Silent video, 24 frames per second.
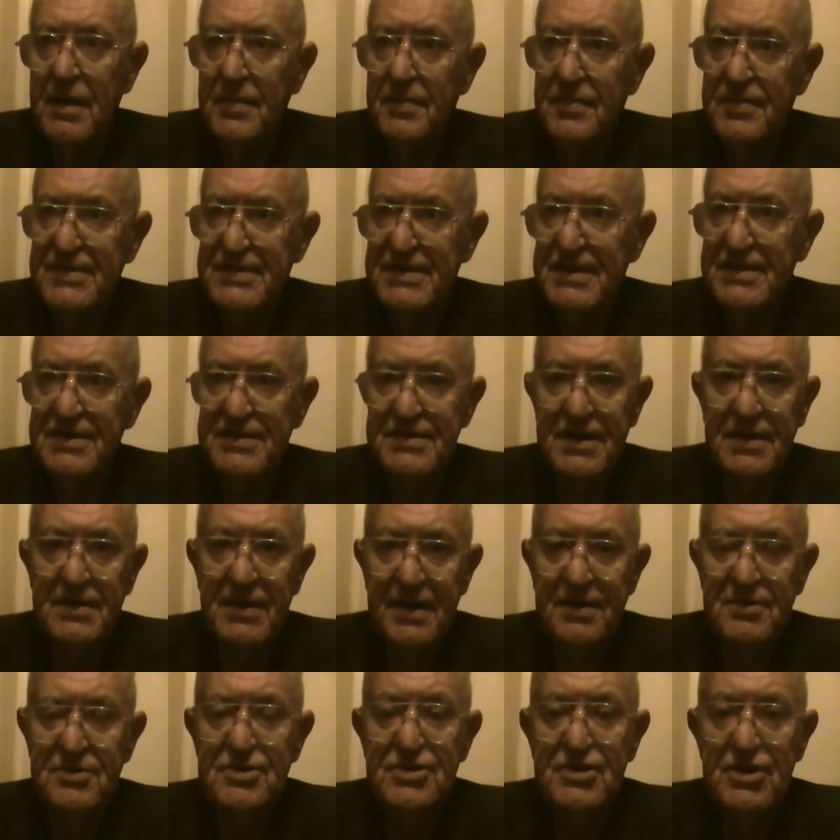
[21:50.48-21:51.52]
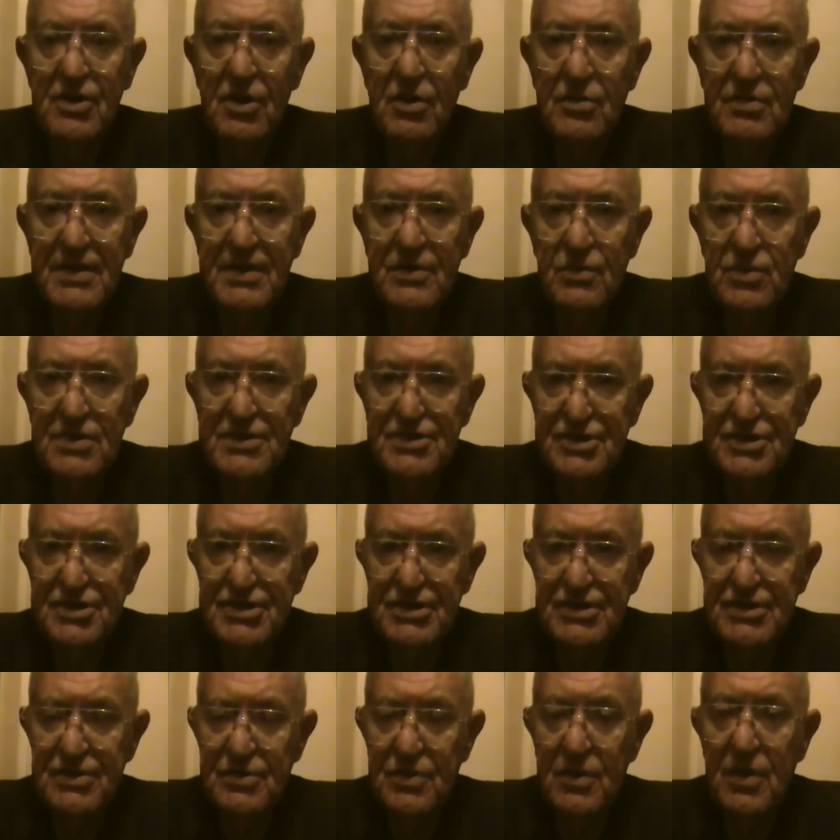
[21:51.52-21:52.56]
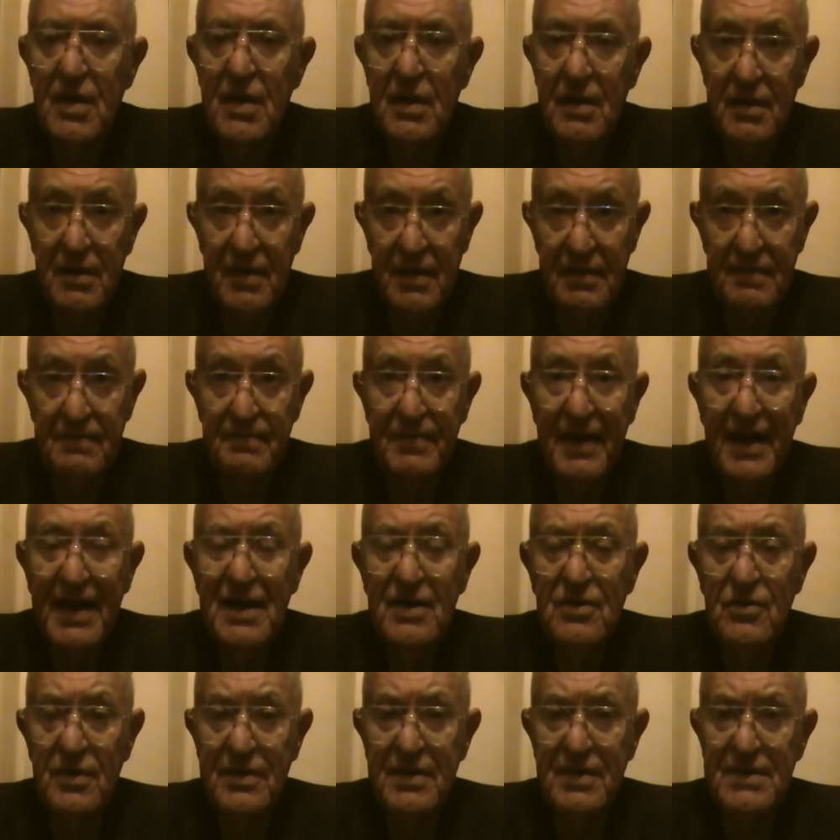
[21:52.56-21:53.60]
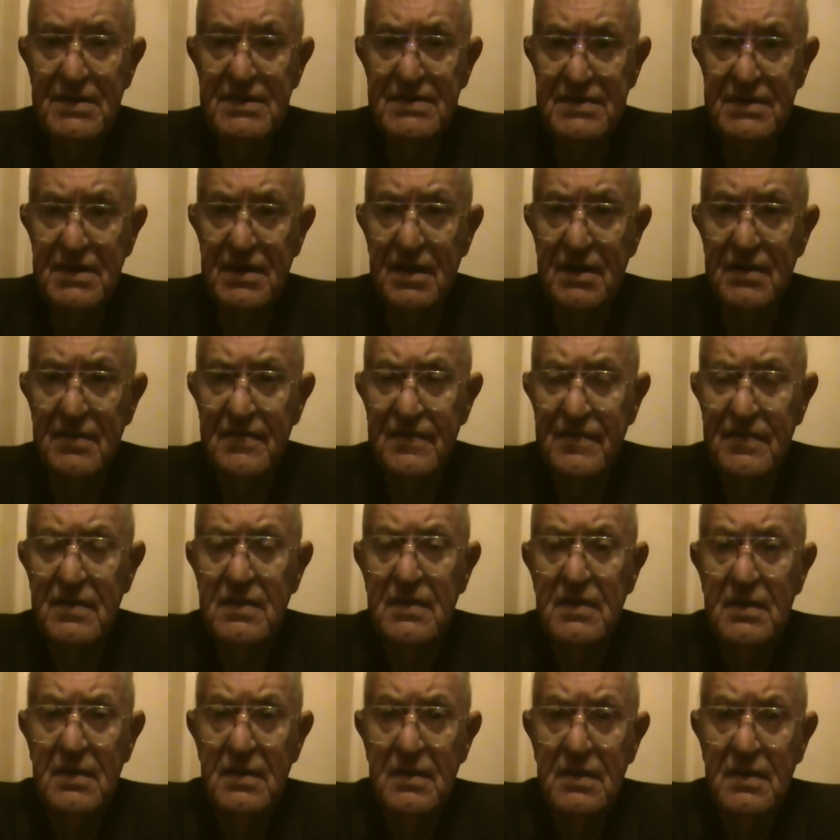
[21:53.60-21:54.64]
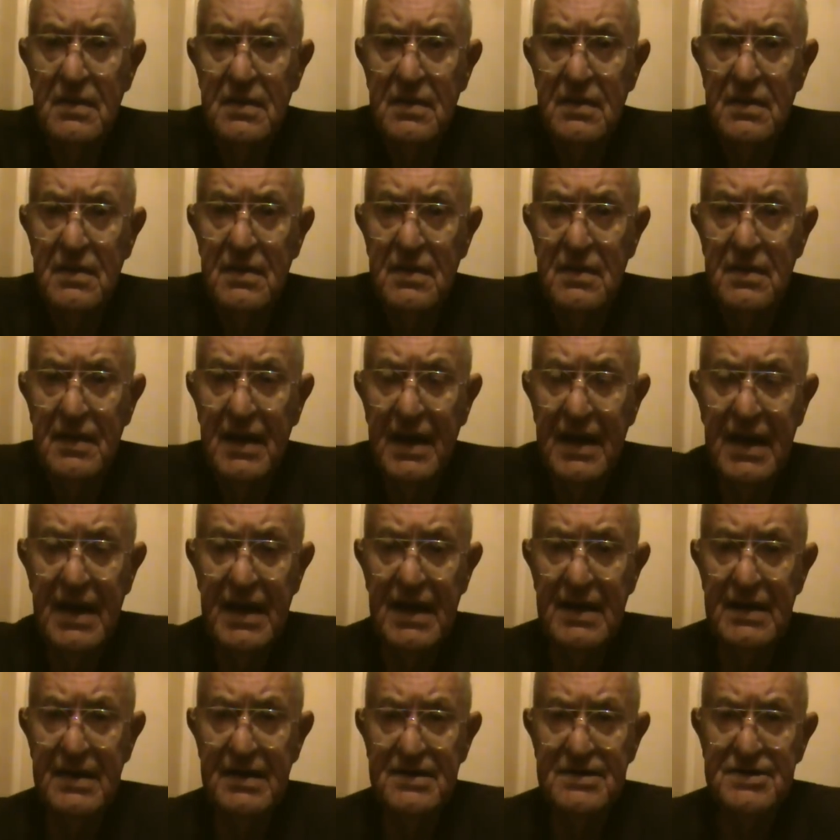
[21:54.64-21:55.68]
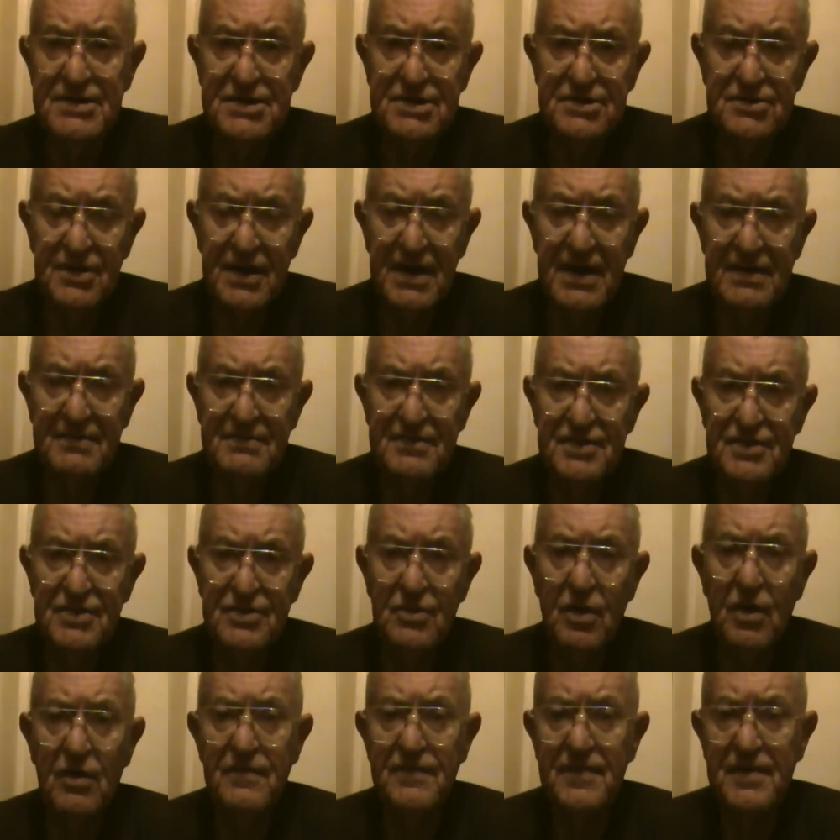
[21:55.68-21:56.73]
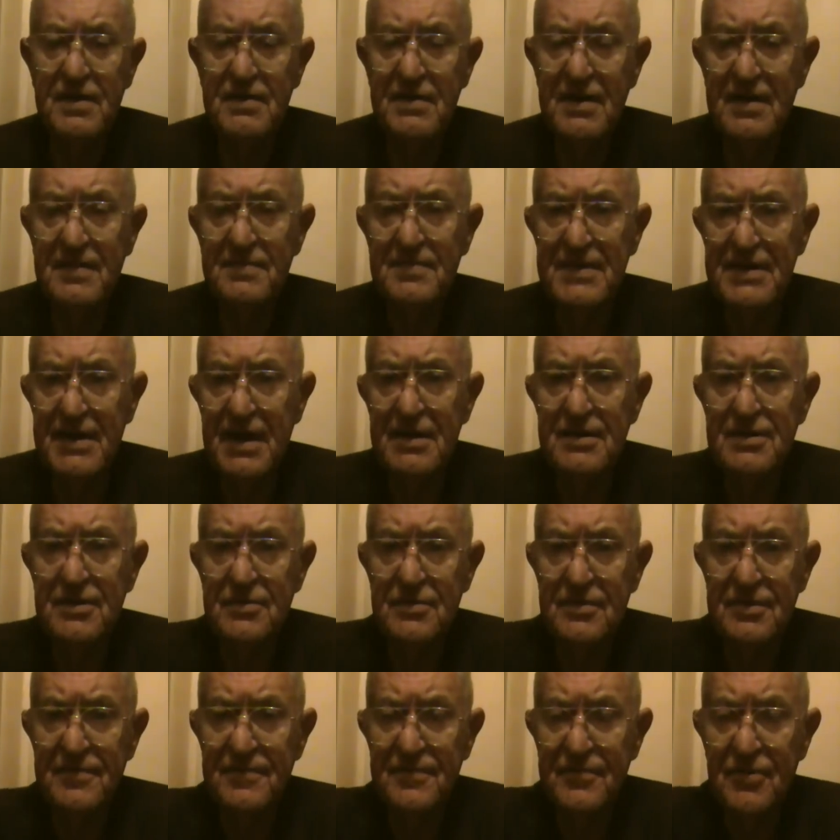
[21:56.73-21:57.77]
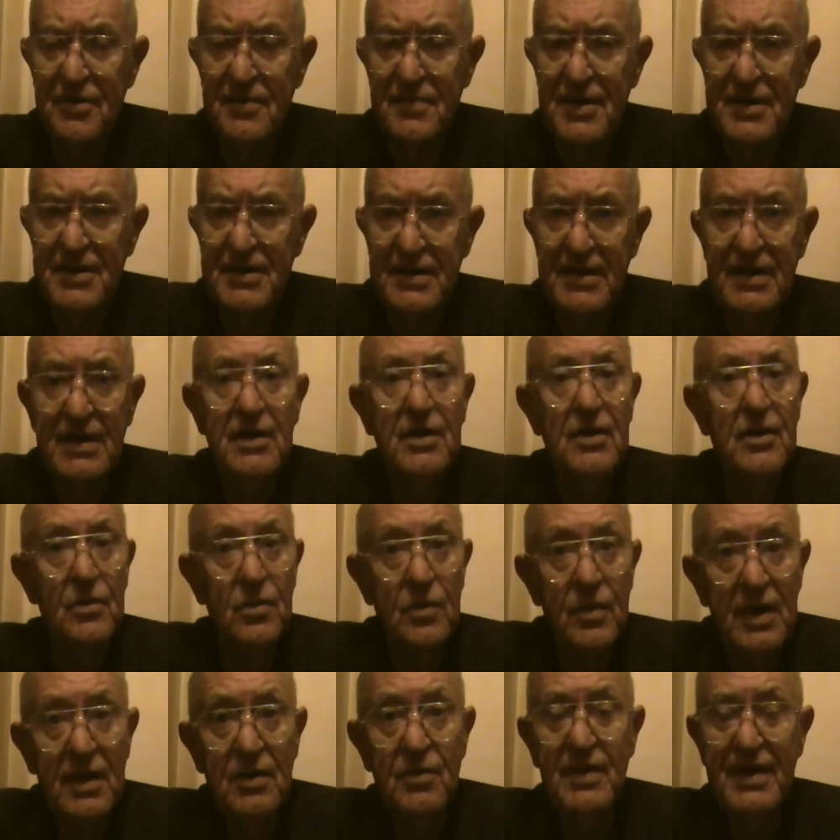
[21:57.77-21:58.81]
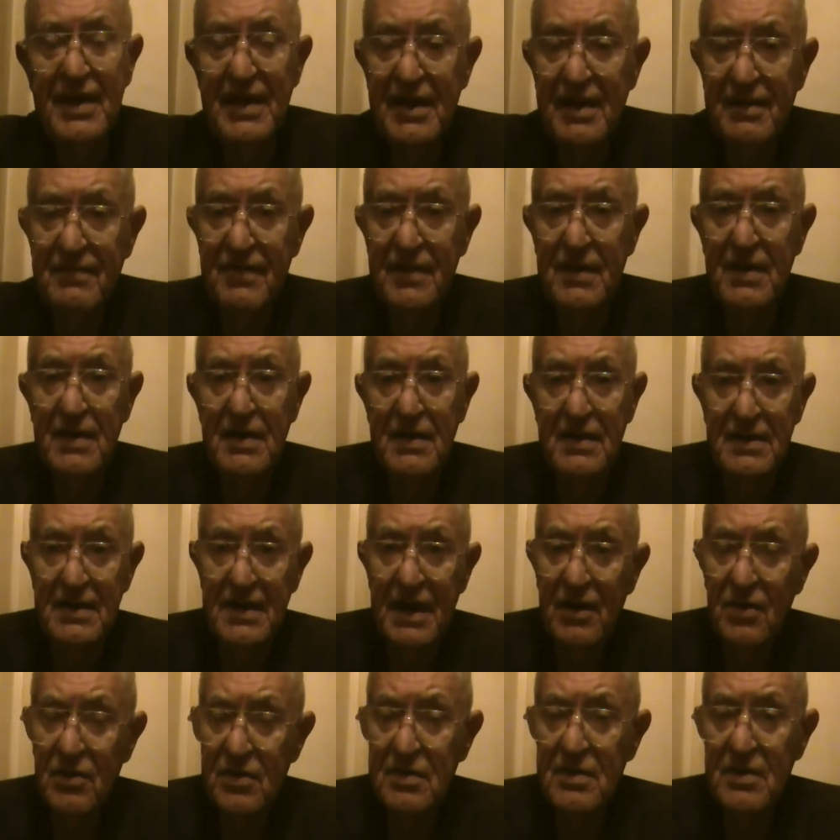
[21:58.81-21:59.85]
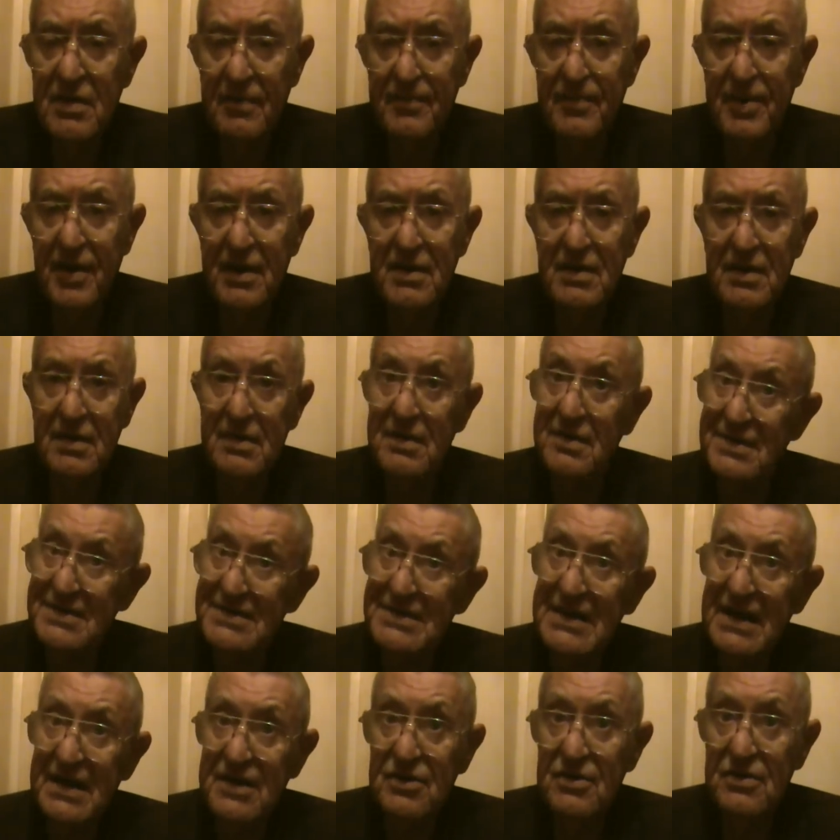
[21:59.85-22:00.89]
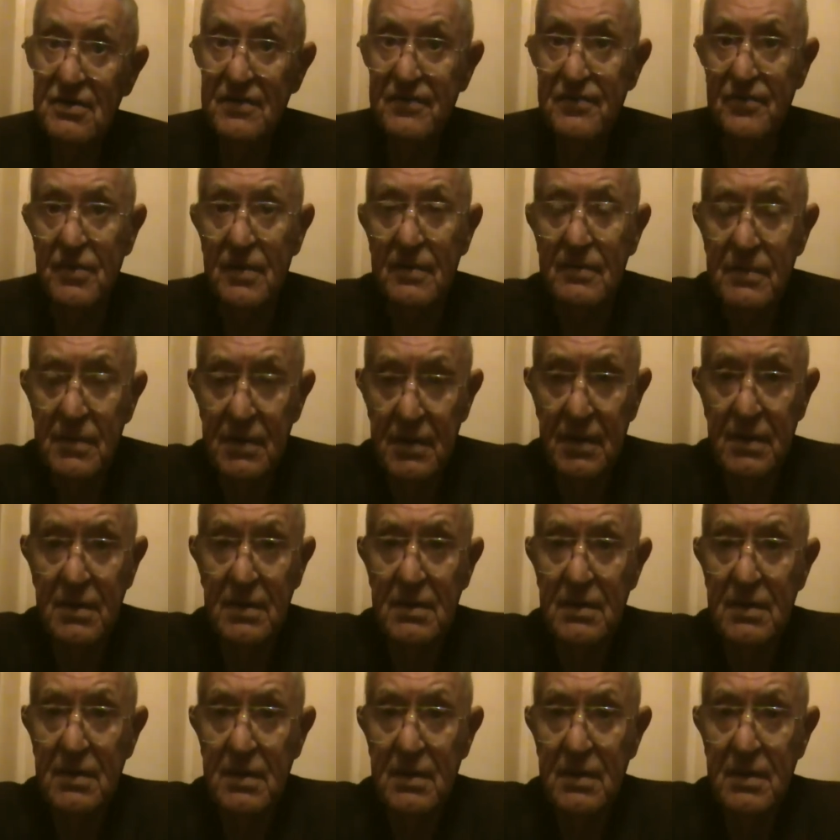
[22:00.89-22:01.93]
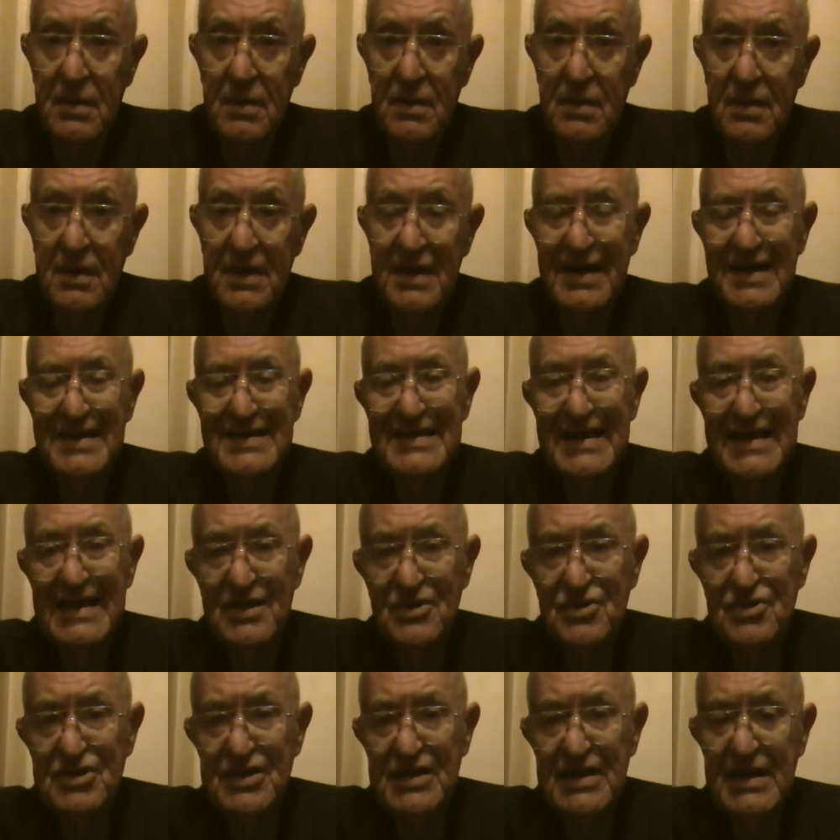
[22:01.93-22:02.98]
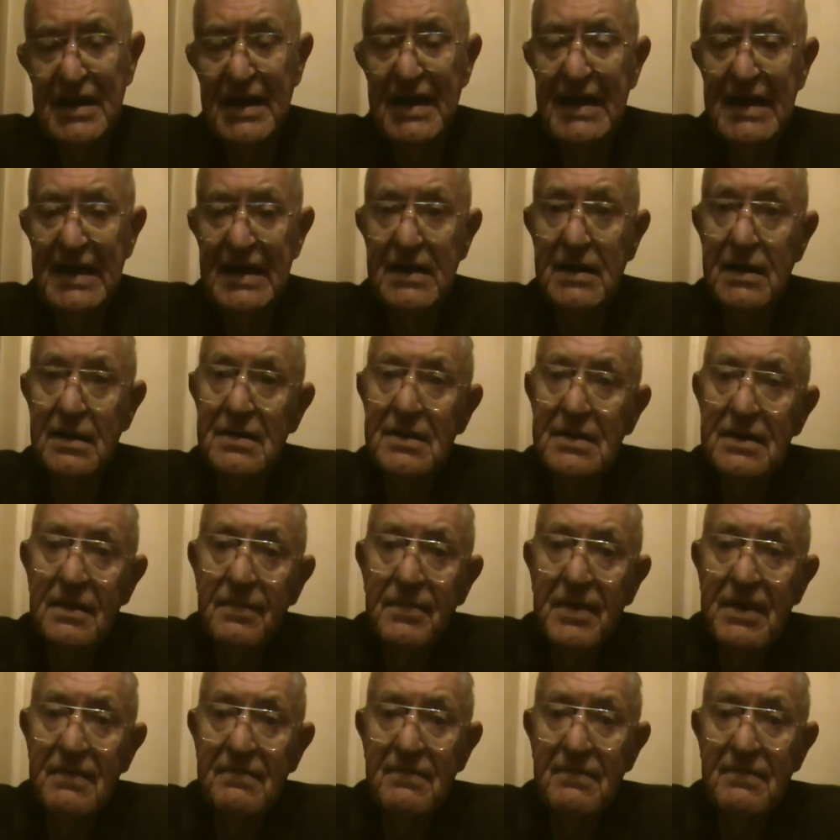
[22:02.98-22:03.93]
since an energy only wishes to combine with itself, and it strives to overcome non-uniformity, well, we have now a little particle that's not uniform. It has energy and a little bit